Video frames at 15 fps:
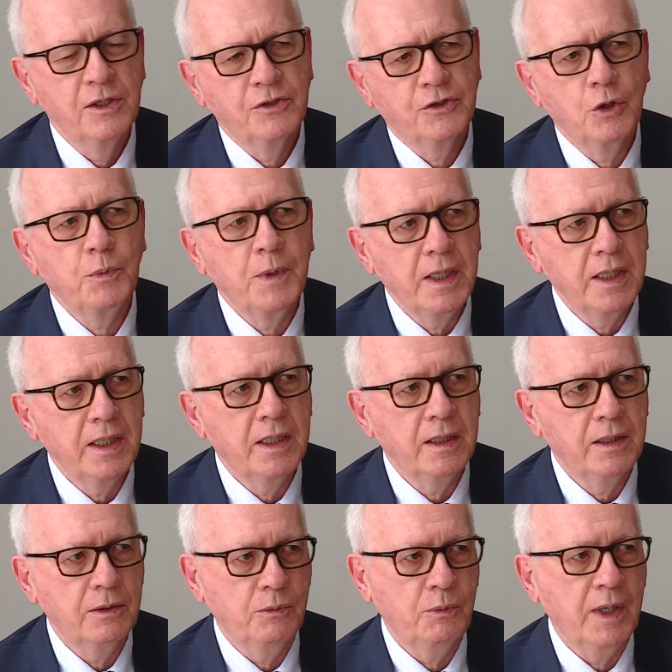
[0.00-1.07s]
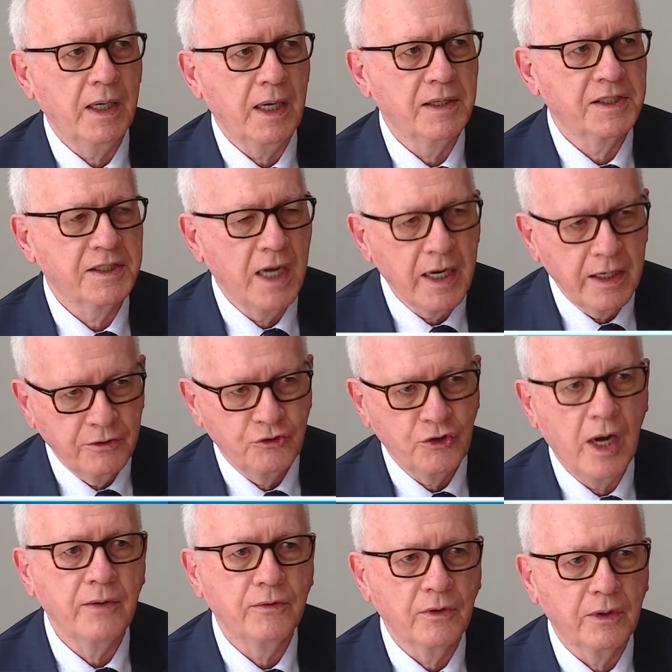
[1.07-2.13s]
So we can say in
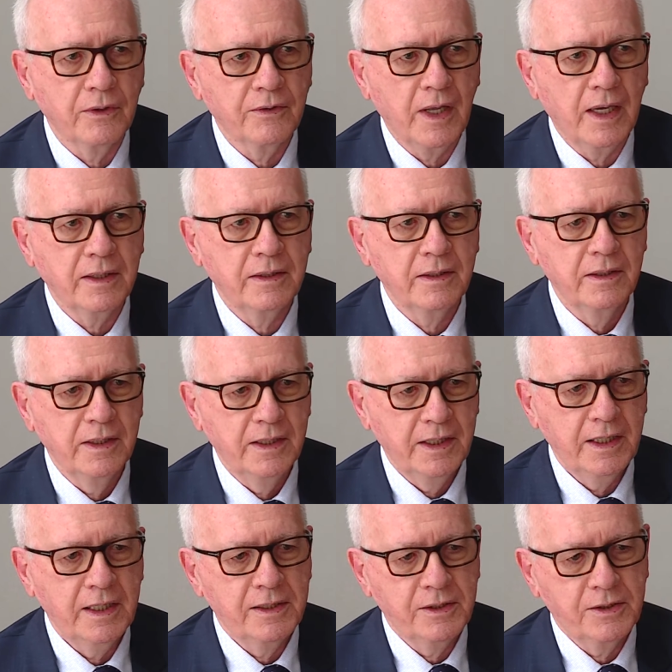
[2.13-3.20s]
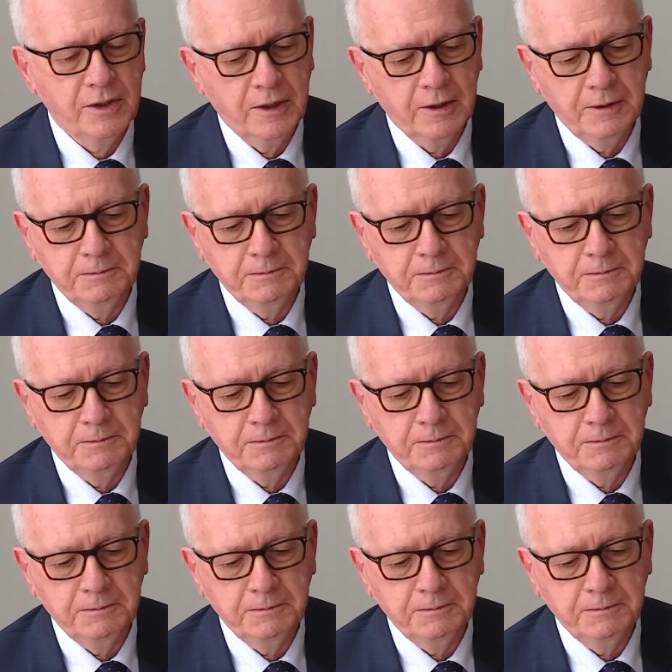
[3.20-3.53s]
general that it's